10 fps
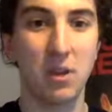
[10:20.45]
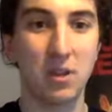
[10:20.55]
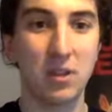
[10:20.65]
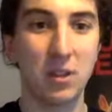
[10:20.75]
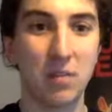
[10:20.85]

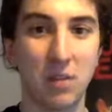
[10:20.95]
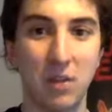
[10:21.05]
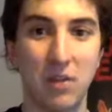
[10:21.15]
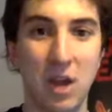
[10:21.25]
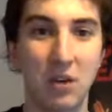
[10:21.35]
Something
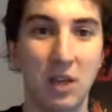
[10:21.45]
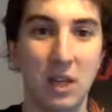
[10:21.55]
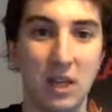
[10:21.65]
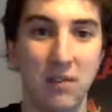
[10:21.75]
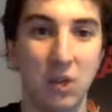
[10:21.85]
round. I'm going to
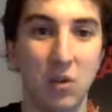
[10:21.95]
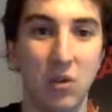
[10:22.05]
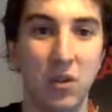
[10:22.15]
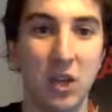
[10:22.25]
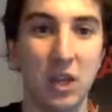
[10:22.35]
give you
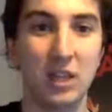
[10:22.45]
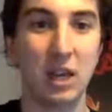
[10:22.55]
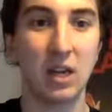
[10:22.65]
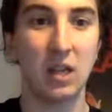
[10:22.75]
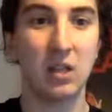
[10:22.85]
30
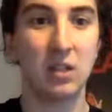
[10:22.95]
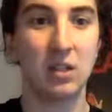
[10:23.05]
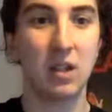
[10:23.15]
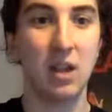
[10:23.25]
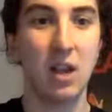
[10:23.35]

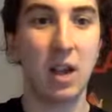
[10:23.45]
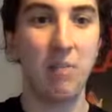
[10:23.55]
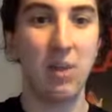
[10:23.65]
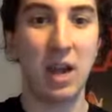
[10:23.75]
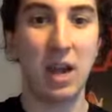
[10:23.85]
seconds and
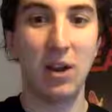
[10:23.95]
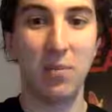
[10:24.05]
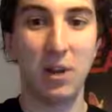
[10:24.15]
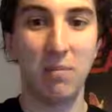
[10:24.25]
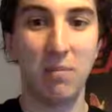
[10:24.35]
play a little
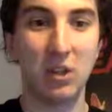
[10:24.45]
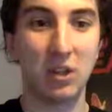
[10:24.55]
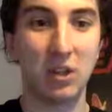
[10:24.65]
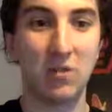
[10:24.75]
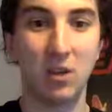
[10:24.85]
bit of
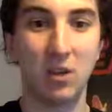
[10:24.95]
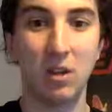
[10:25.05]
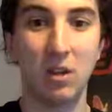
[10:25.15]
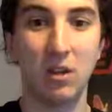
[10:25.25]
music for you.